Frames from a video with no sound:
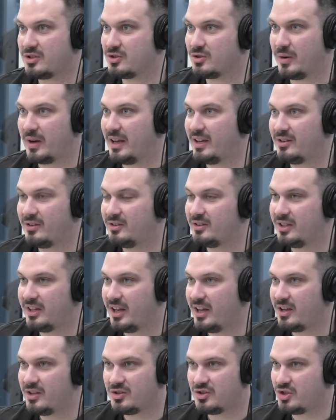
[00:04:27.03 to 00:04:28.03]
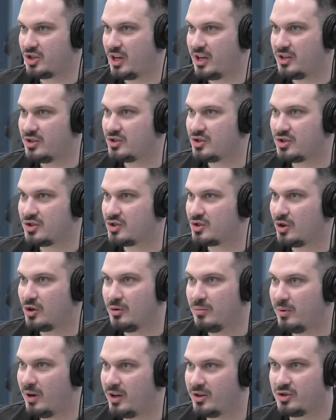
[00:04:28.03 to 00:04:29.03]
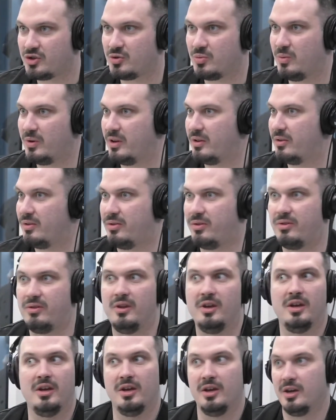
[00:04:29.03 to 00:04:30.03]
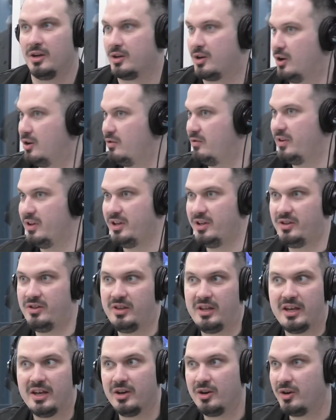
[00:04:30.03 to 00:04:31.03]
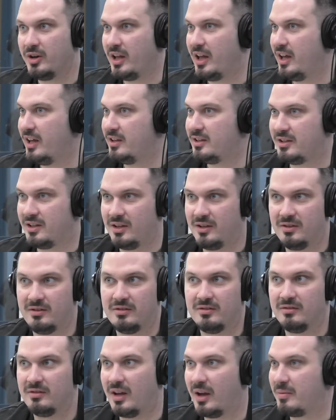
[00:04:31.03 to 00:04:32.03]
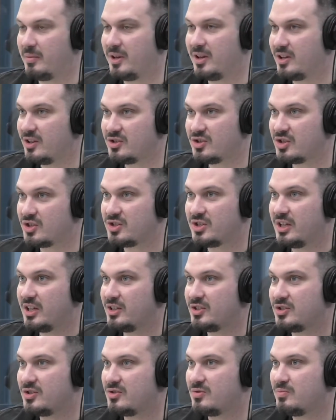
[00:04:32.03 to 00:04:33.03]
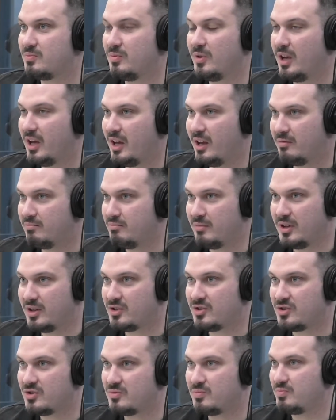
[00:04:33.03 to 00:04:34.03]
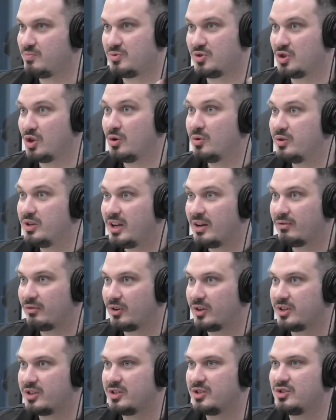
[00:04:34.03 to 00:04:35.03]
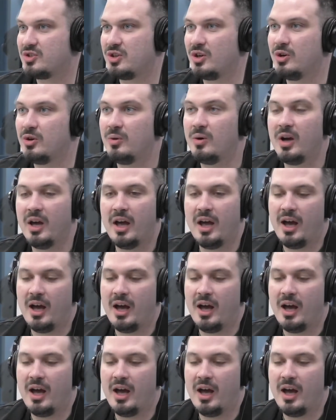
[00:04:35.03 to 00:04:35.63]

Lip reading: are handled today has changed so much with COVID and the internet. Mm-hmm. And I mean, it's so different. So